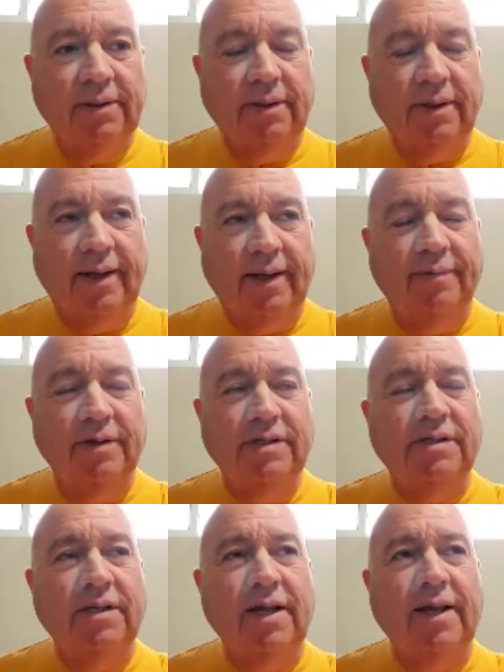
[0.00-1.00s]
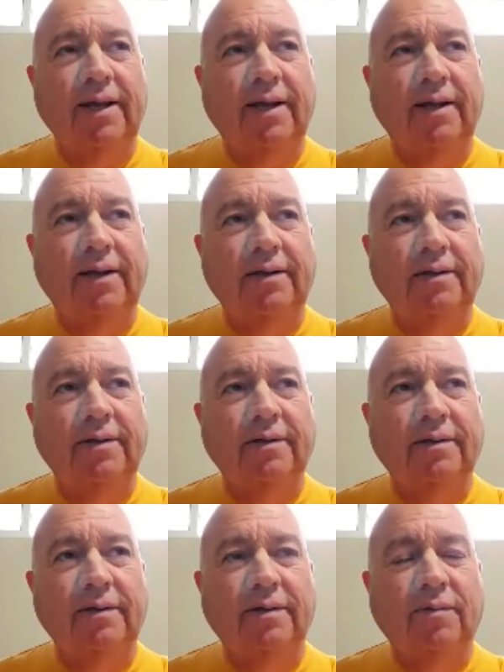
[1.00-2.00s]
I would say
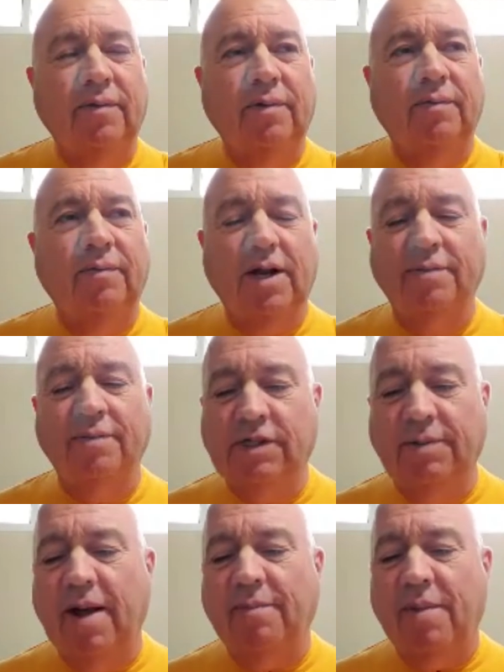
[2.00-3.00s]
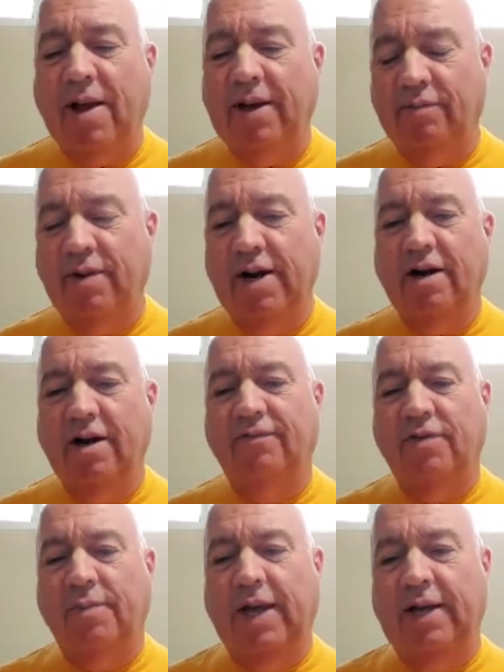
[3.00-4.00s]
what comes to my mind right off the
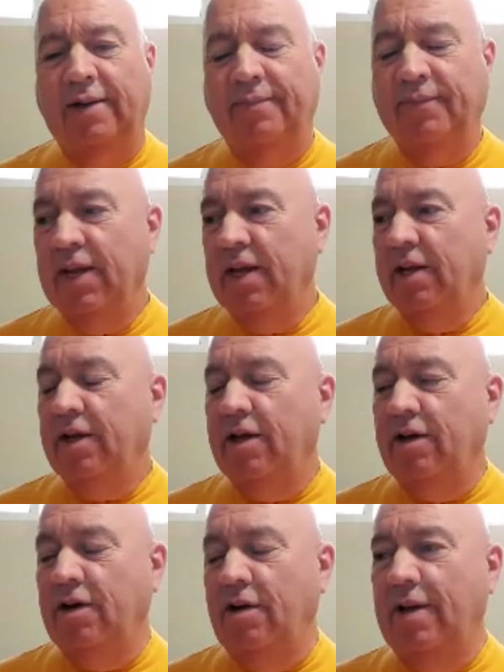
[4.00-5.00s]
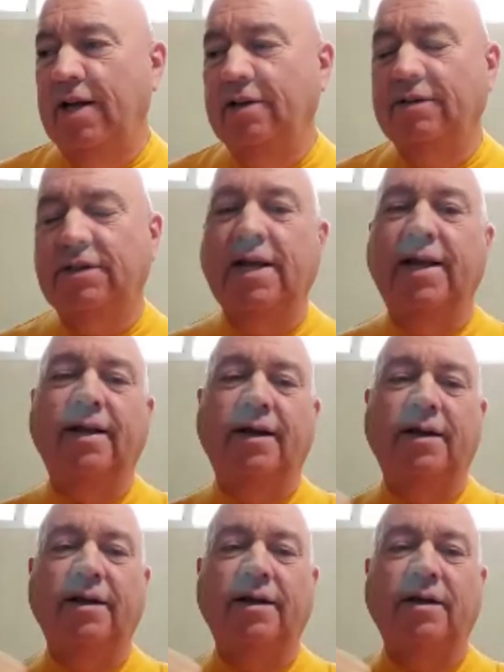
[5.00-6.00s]
bat. You know, I'll say,
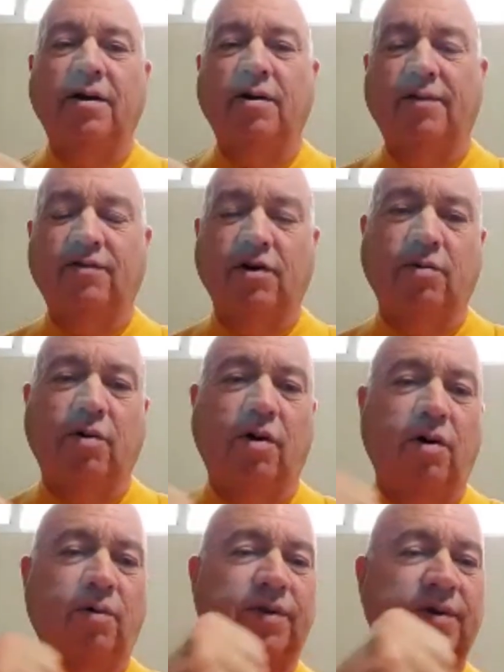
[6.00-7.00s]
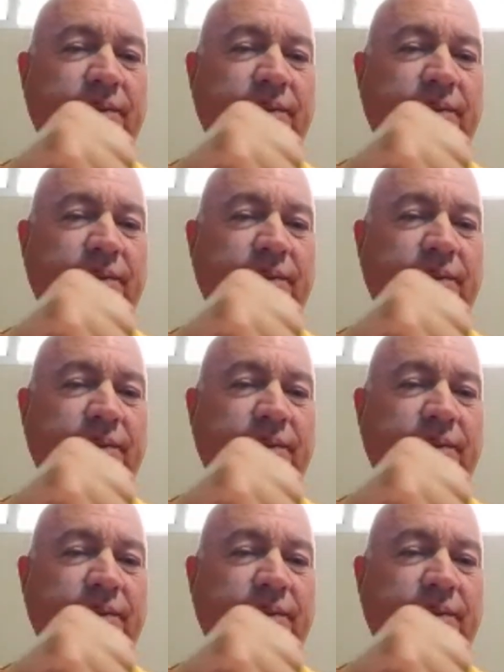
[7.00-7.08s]
you have to roll with the